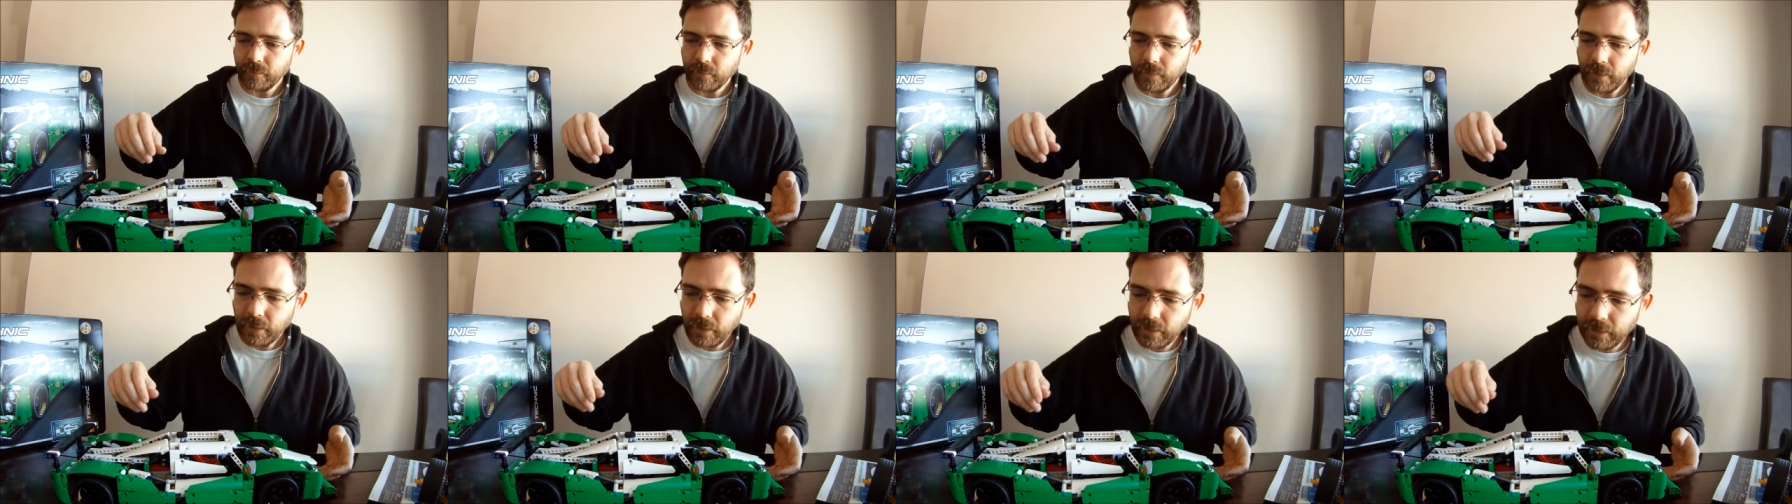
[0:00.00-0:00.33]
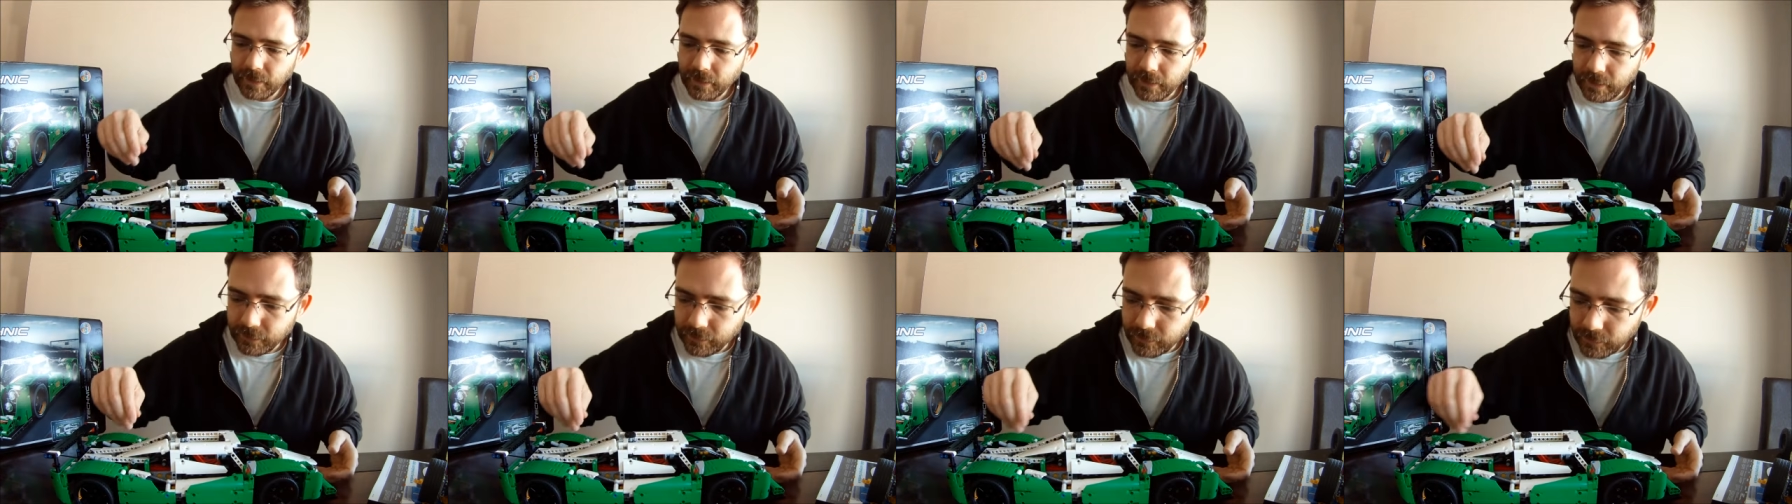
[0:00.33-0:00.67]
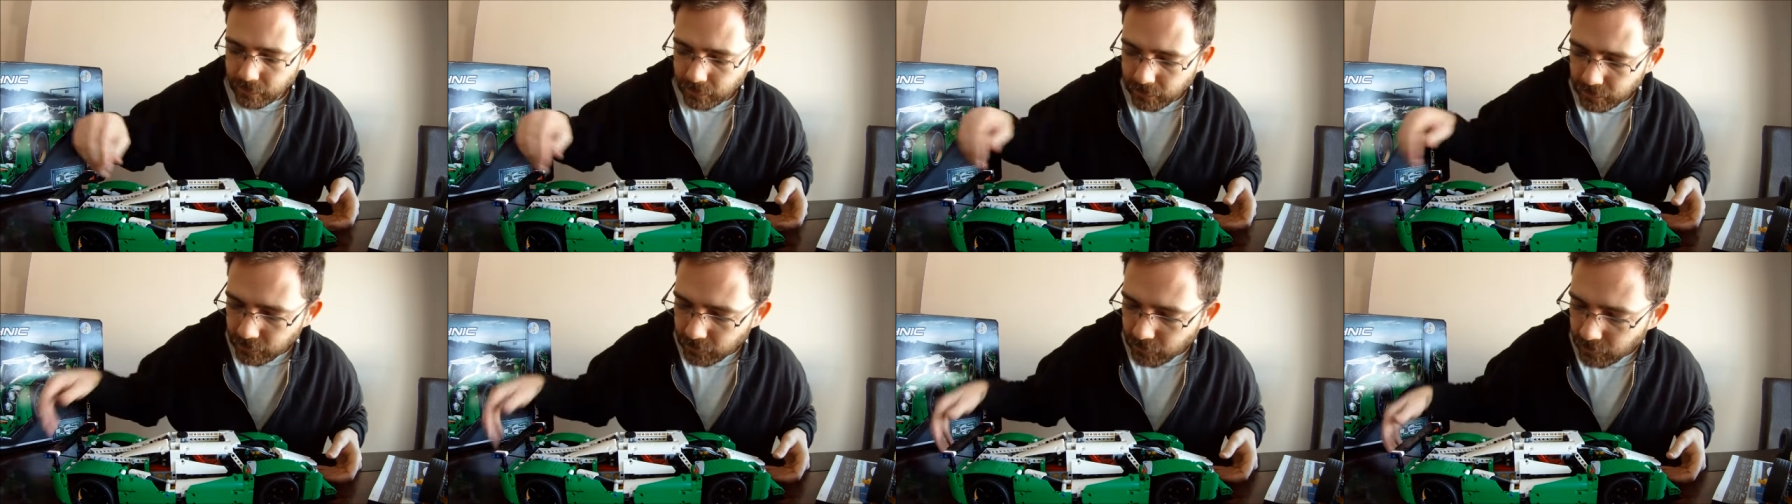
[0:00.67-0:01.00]
and
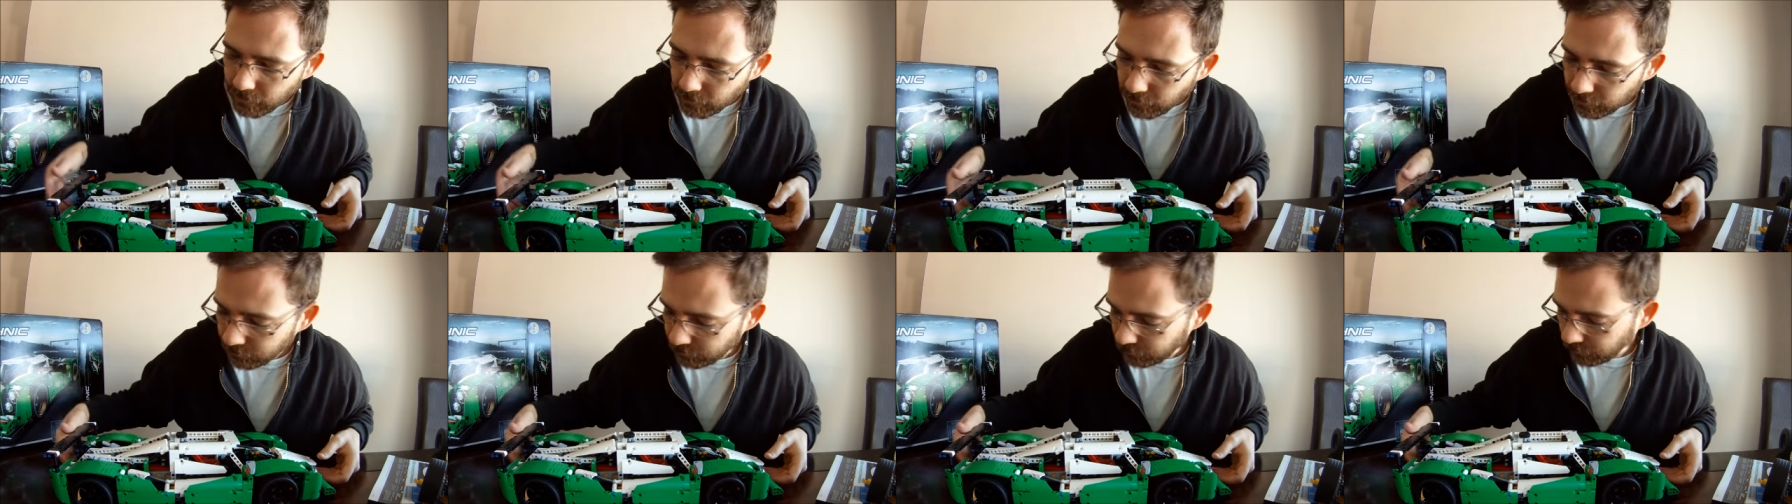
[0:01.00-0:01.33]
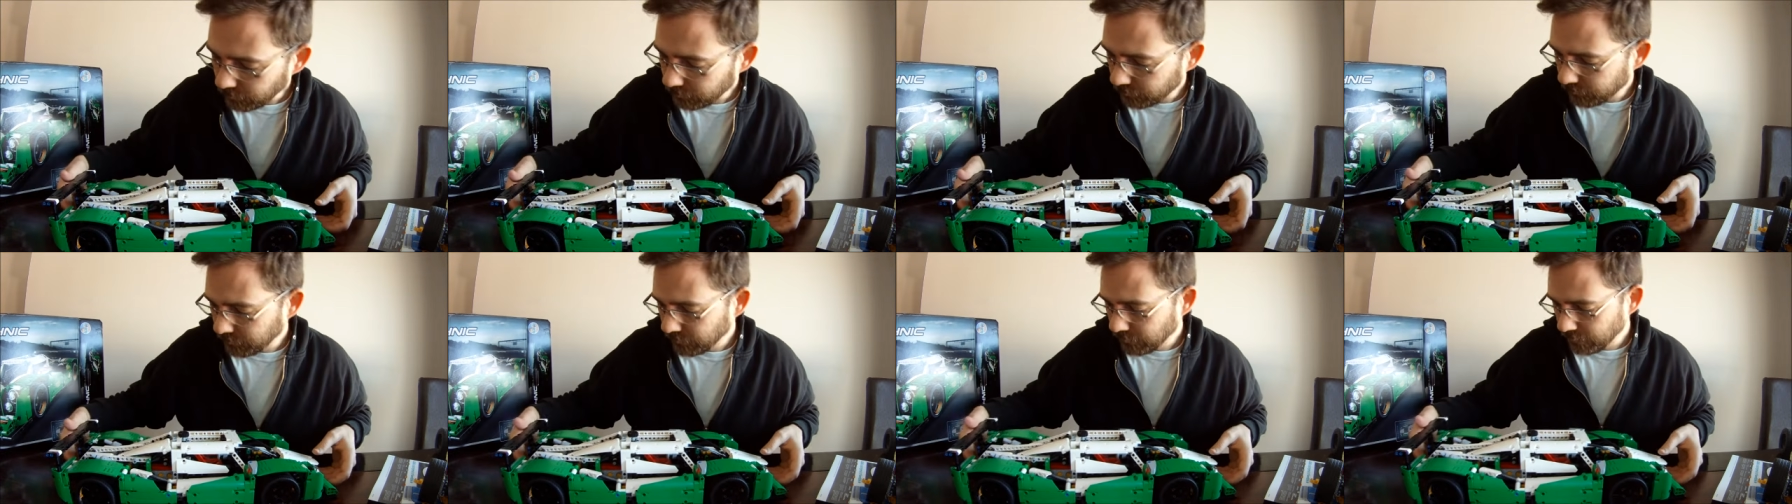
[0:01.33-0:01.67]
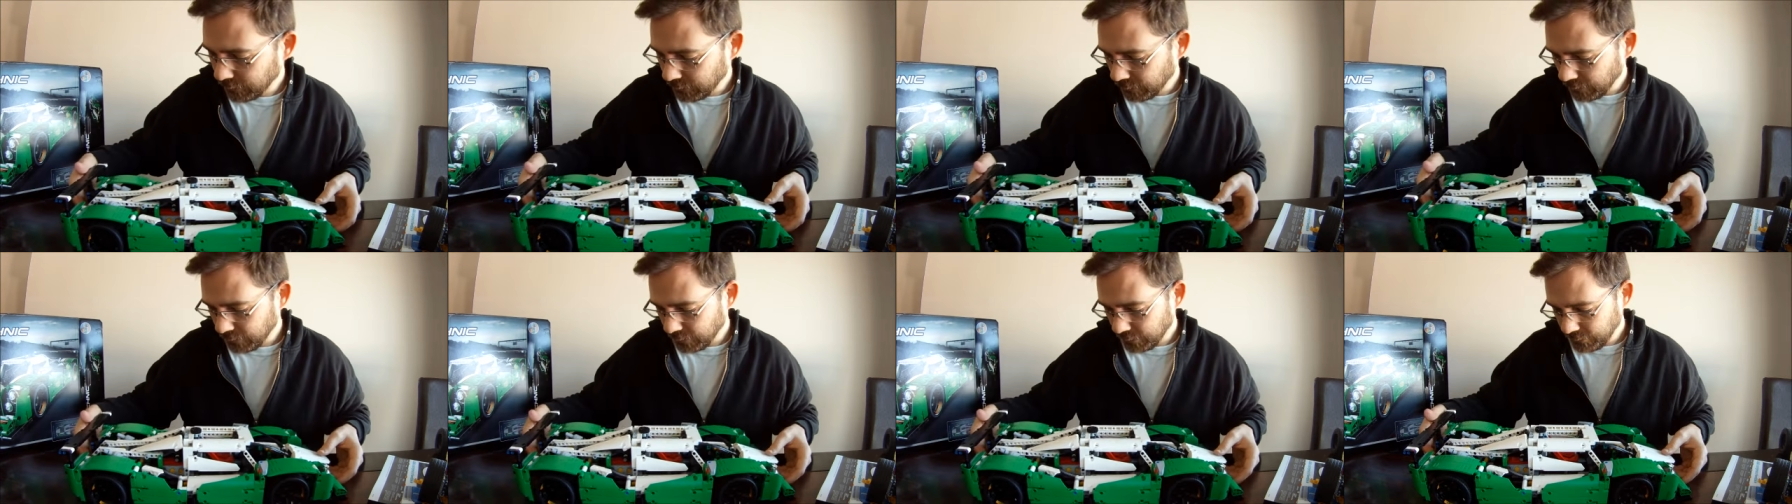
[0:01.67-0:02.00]
just on the
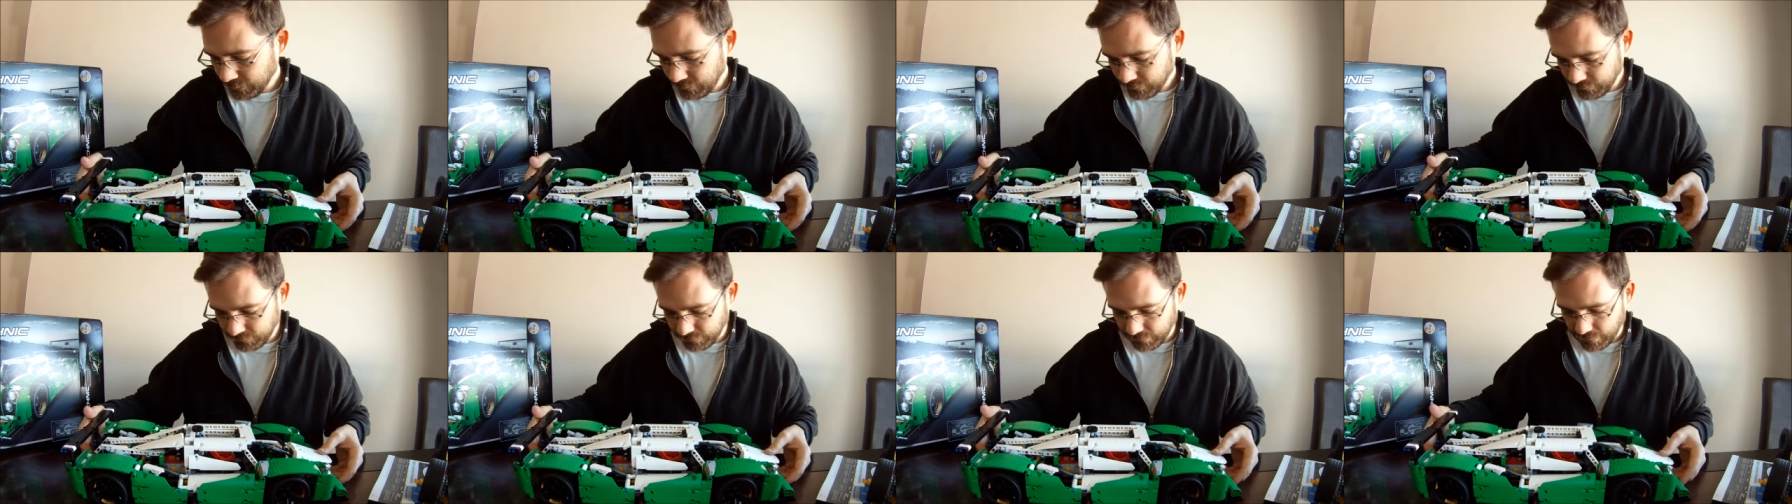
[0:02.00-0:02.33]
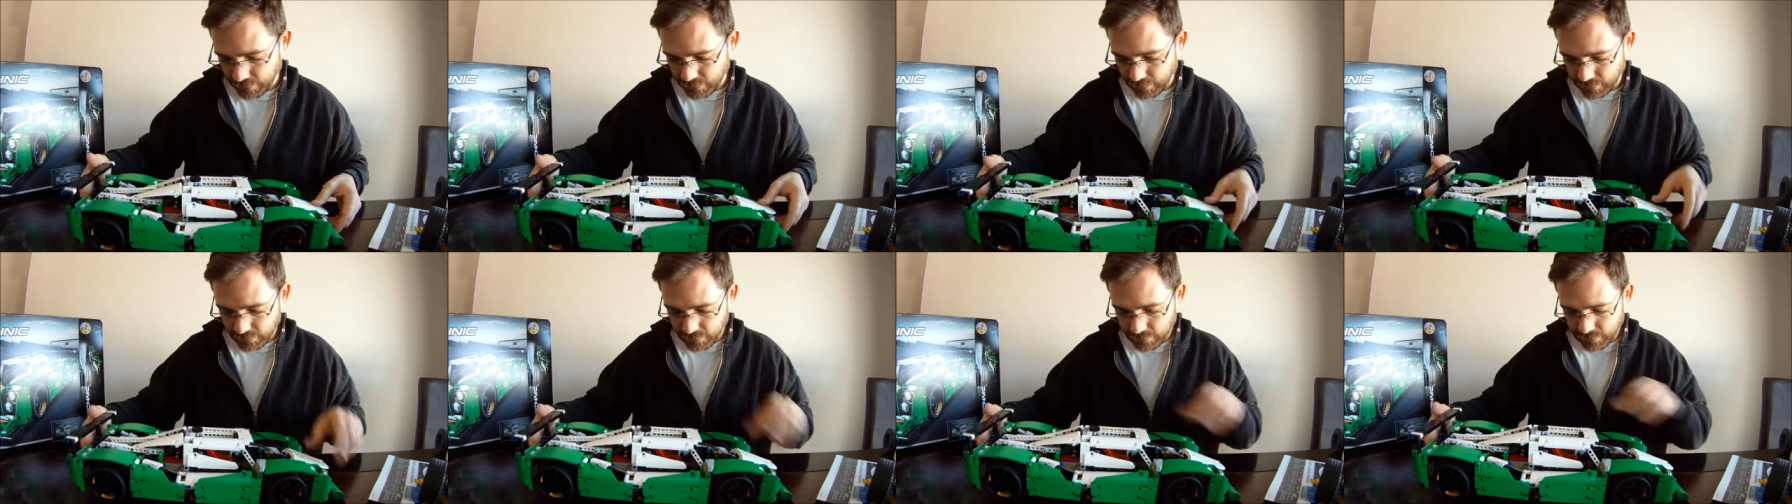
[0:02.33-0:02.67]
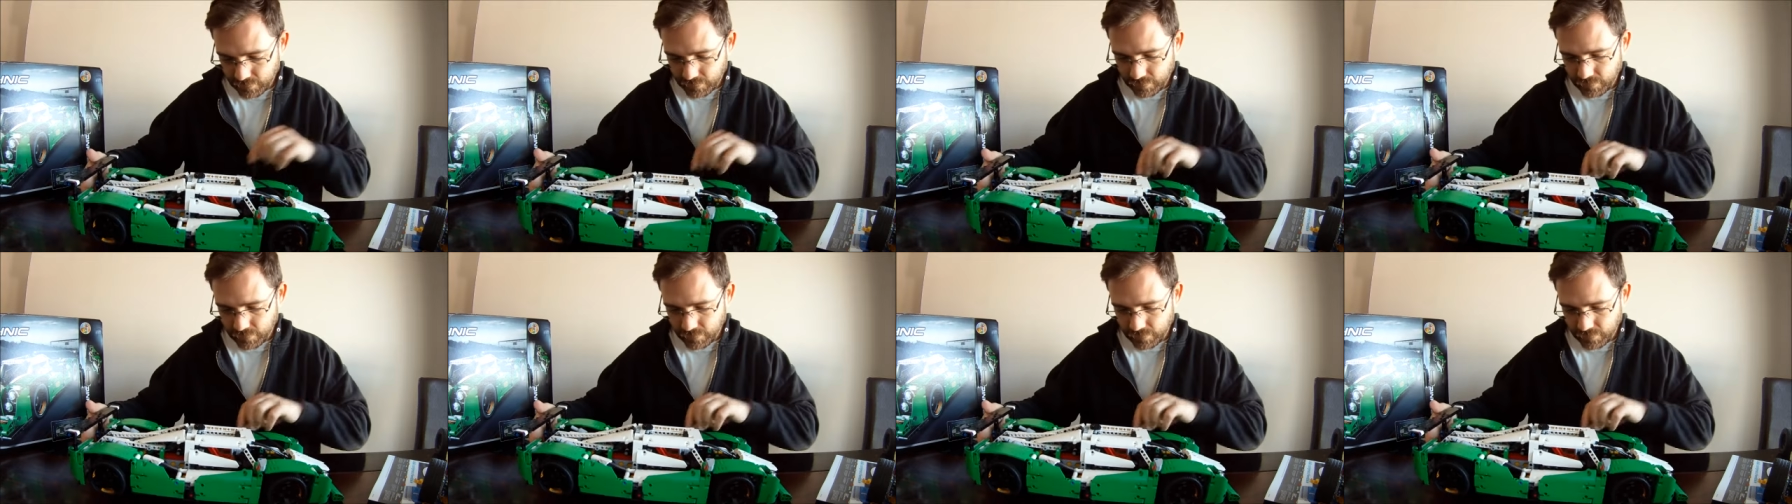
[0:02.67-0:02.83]
inside